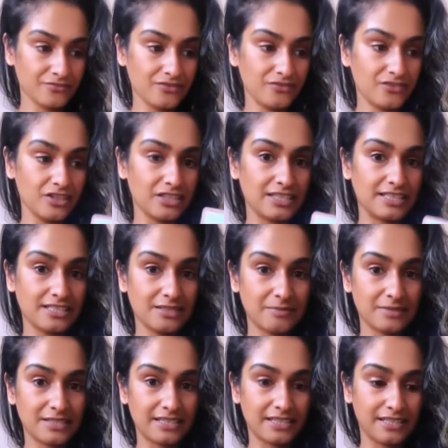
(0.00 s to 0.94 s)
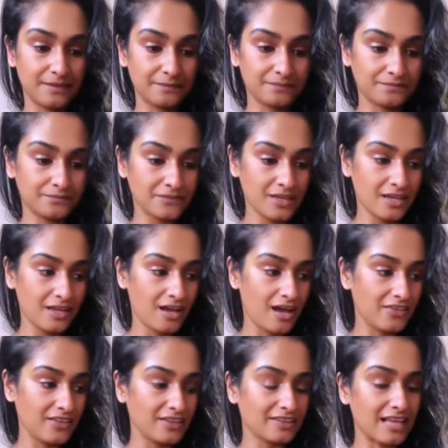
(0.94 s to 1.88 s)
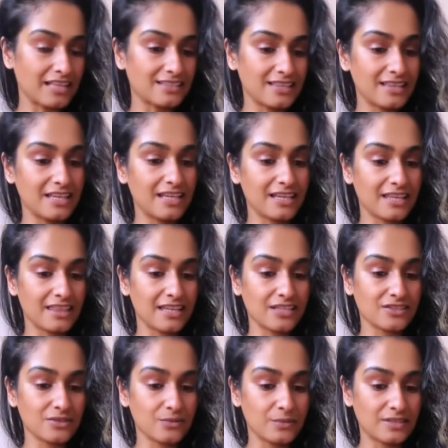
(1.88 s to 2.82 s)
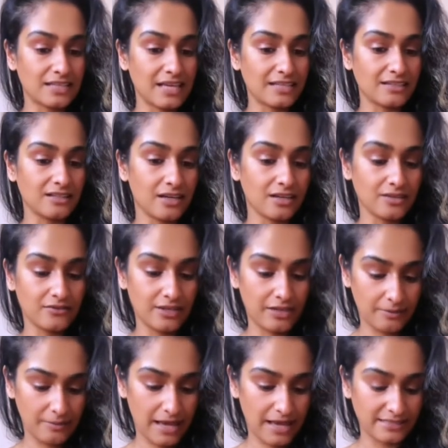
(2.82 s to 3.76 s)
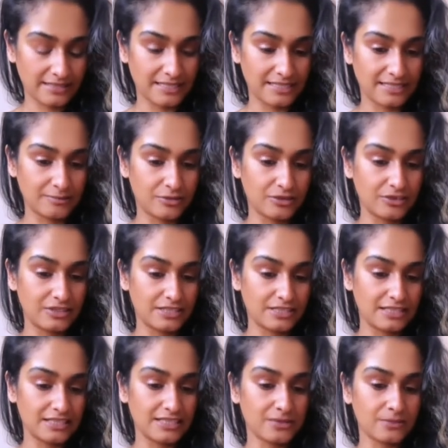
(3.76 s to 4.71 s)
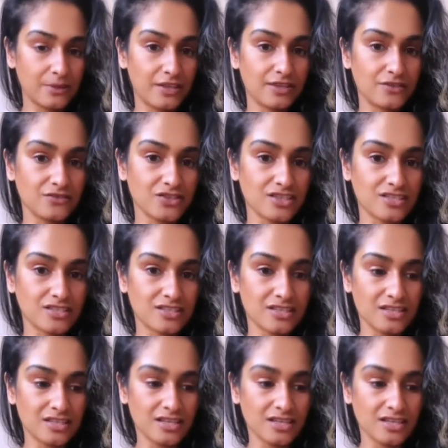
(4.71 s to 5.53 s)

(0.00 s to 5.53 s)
full intimacy. I think that's the thing. I think someone's had a lot of like past experiences where they've just